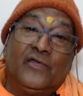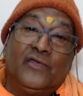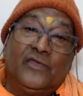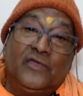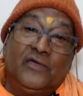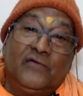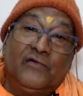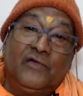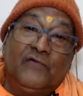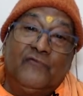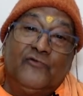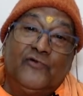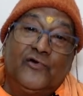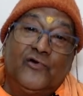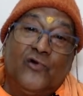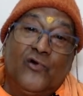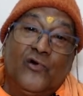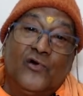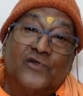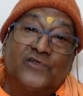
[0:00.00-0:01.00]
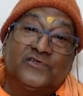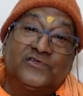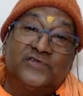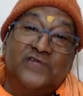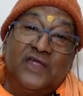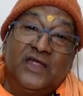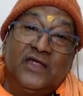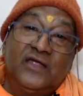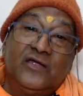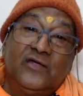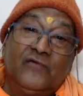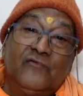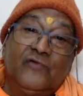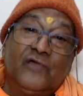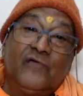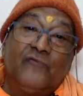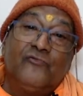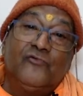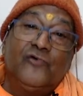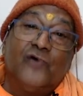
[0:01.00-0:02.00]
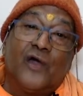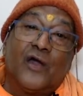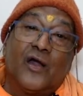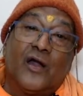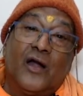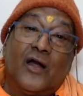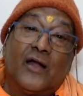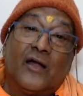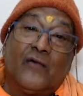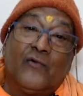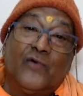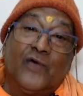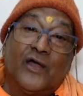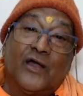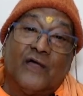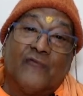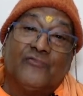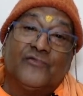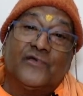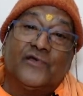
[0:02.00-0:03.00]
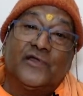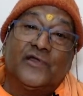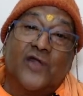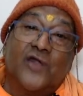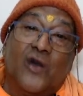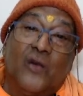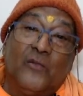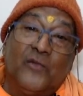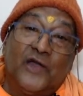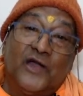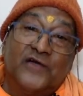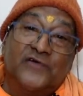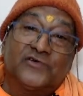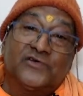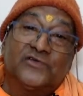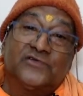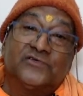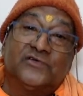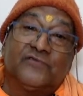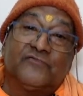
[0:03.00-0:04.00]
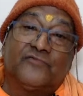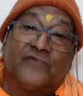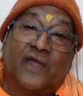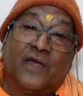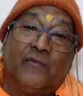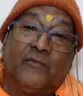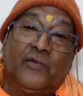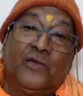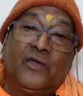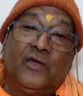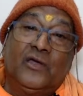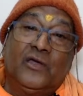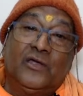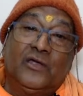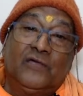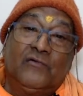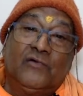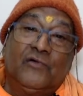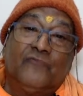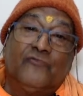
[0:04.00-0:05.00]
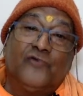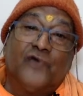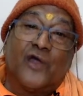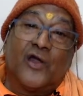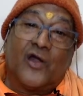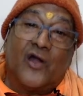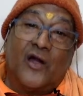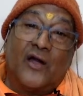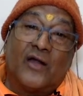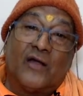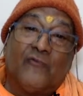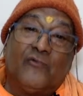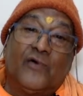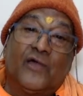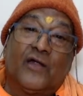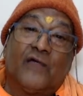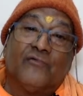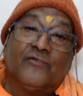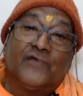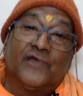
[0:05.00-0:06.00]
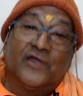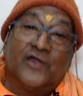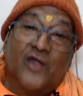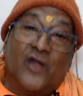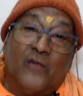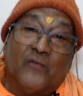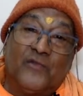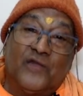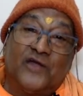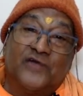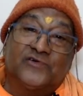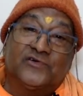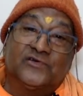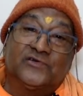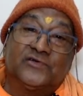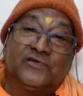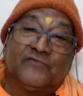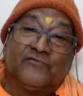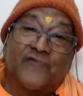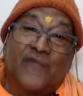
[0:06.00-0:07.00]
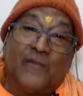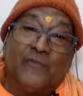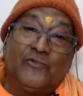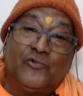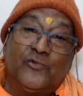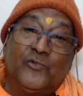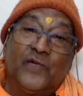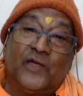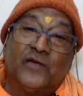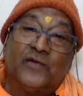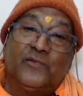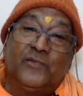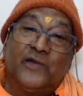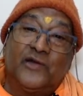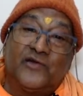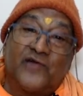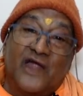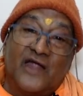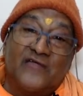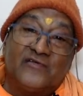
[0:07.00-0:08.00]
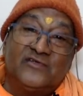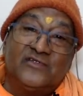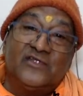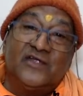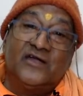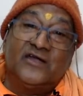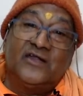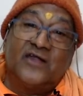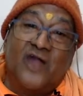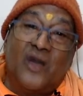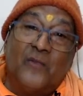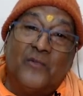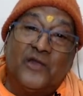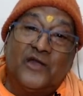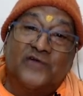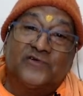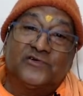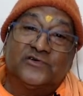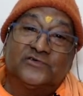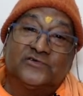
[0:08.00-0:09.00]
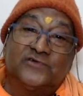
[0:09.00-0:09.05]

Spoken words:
Even if you don't see, even if you are not aware of the denominations of time, even if you are not aware of the denominations of time, you may transcend the denominations